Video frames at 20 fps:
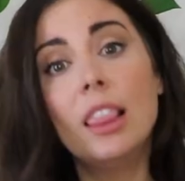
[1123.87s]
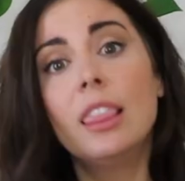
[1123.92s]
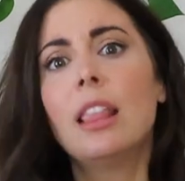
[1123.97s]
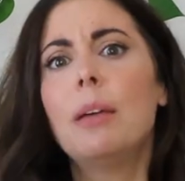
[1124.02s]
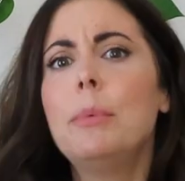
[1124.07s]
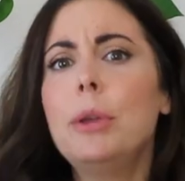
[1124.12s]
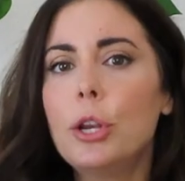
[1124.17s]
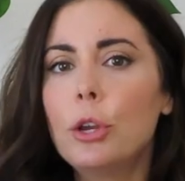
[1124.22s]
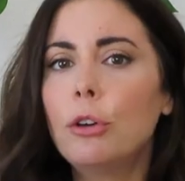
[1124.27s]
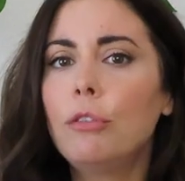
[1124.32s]

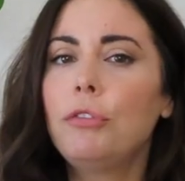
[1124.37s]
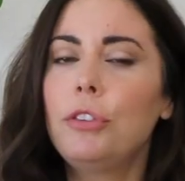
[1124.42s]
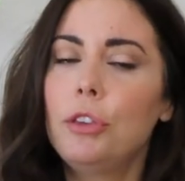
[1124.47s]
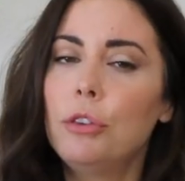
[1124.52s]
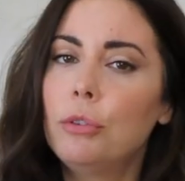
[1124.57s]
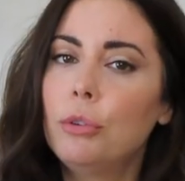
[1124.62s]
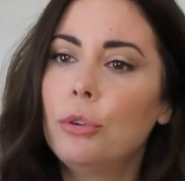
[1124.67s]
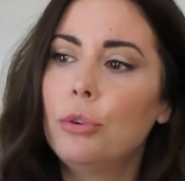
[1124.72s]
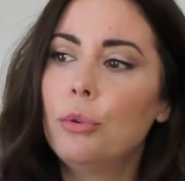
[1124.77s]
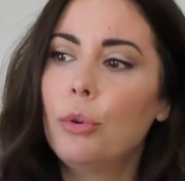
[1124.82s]
Let me know if
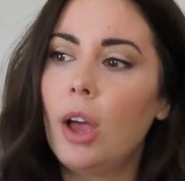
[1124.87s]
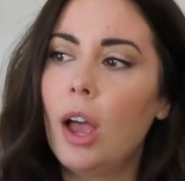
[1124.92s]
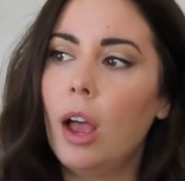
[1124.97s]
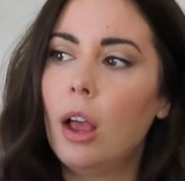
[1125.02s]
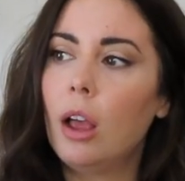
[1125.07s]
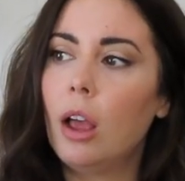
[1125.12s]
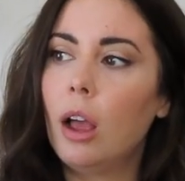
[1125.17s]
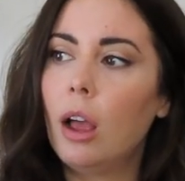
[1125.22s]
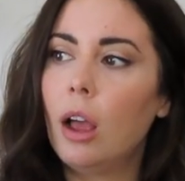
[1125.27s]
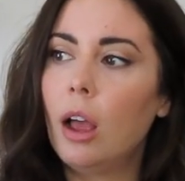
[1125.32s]
you
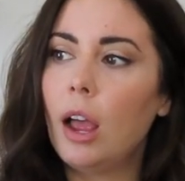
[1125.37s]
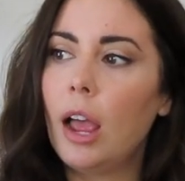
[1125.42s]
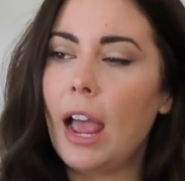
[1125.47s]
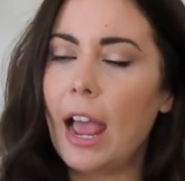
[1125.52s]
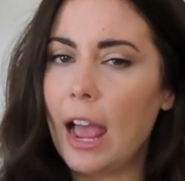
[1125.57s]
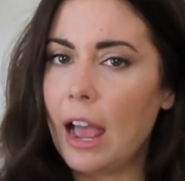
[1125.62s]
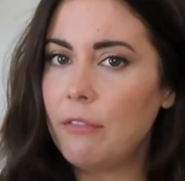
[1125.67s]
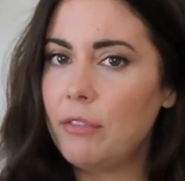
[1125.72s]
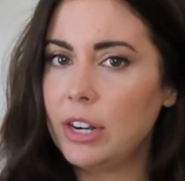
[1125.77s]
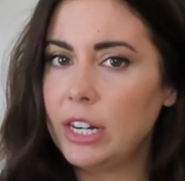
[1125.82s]

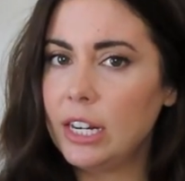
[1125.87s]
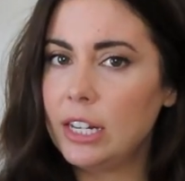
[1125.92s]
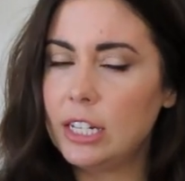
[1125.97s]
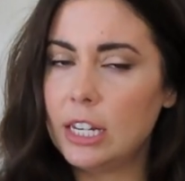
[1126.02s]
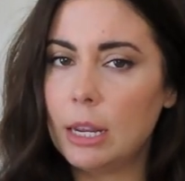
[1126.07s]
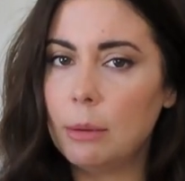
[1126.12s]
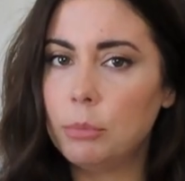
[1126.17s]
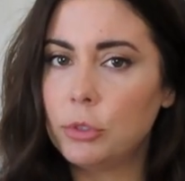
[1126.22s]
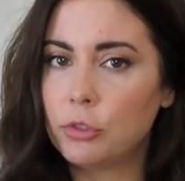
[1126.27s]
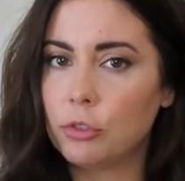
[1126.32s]
have any
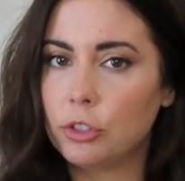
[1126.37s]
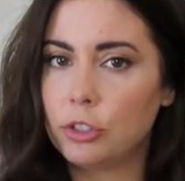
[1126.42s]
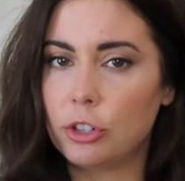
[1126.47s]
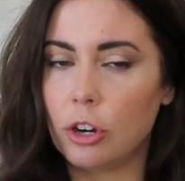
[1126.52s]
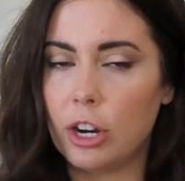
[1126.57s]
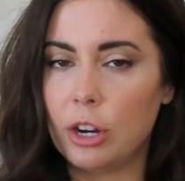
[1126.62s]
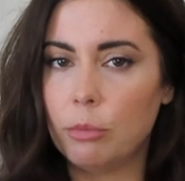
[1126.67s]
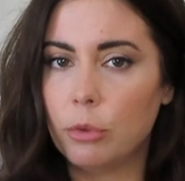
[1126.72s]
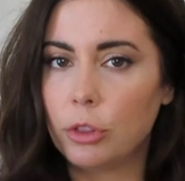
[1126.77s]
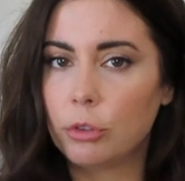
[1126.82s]
tips for
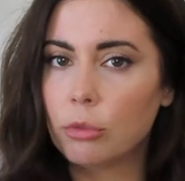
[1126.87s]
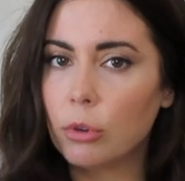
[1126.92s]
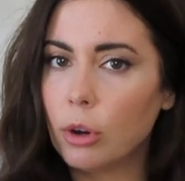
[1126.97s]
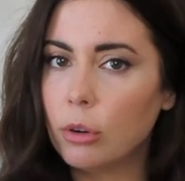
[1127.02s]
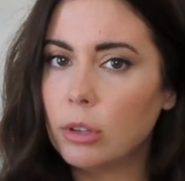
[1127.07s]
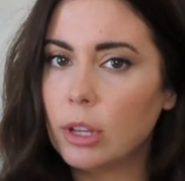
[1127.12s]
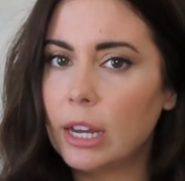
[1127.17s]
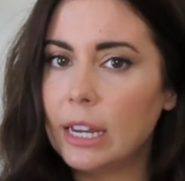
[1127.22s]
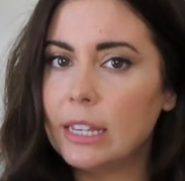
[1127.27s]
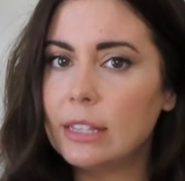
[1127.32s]
starting with
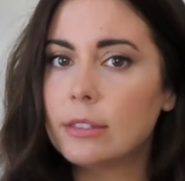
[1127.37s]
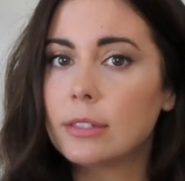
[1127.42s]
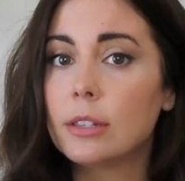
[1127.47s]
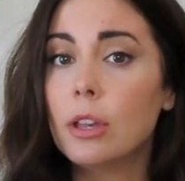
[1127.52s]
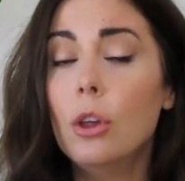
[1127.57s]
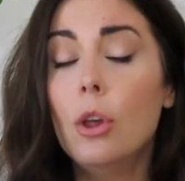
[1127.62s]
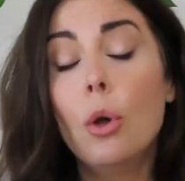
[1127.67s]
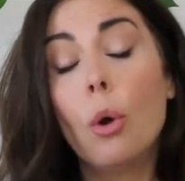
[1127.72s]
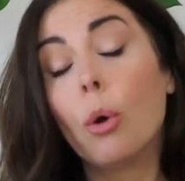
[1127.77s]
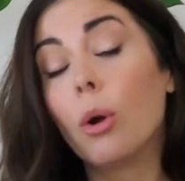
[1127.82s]
grow lights
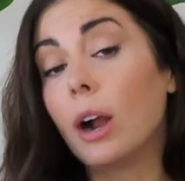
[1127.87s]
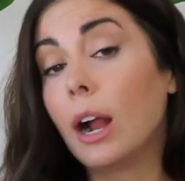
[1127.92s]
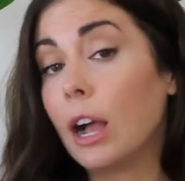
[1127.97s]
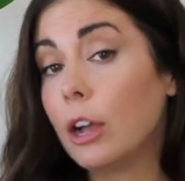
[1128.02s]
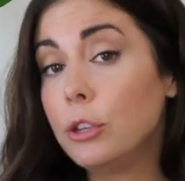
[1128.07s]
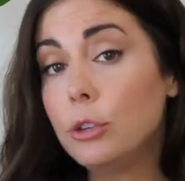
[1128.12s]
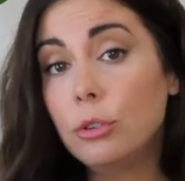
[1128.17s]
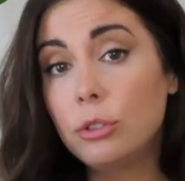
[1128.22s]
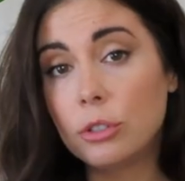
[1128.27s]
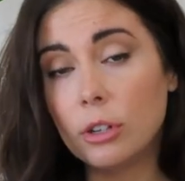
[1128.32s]
or
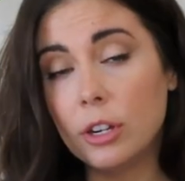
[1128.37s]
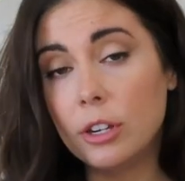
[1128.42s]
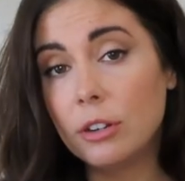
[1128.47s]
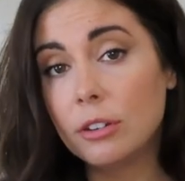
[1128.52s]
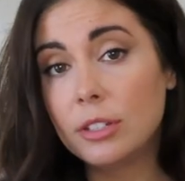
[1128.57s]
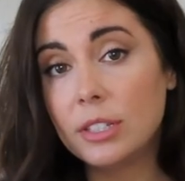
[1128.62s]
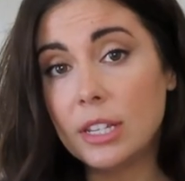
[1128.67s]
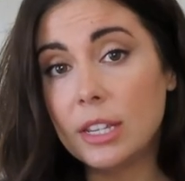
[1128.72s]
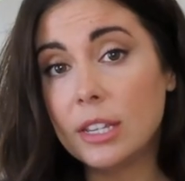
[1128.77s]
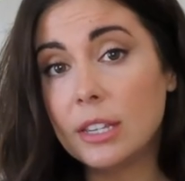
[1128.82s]
how you start
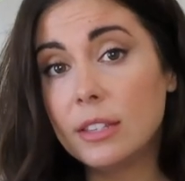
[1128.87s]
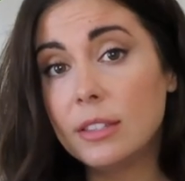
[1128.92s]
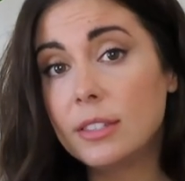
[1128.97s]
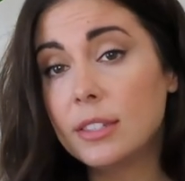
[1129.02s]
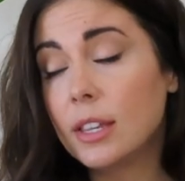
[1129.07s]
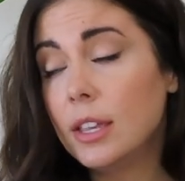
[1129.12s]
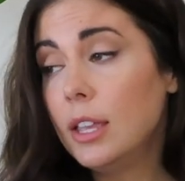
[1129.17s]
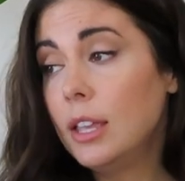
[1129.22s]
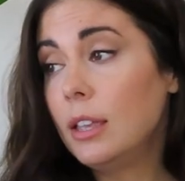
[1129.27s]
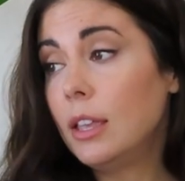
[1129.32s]
your seeds.